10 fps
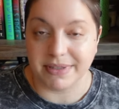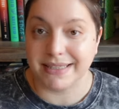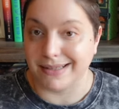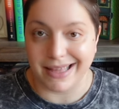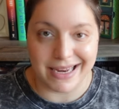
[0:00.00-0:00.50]

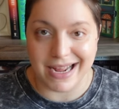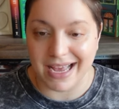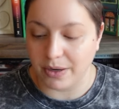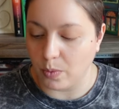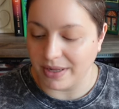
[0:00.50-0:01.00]
Celaena
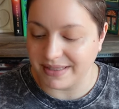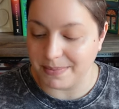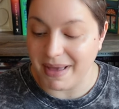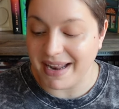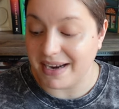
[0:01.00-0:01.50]
had once
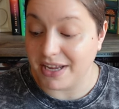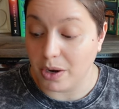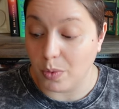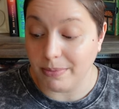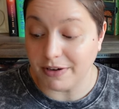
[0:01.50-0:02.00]
met a
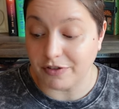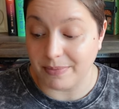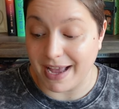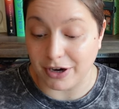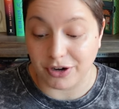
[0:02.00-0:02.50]
young woman from
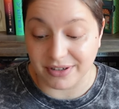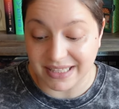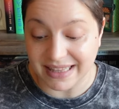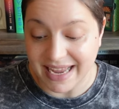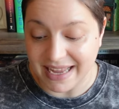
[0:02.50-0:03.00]
that
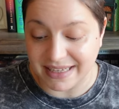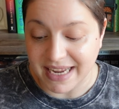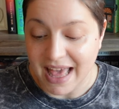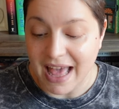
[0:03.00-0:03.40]
cursed land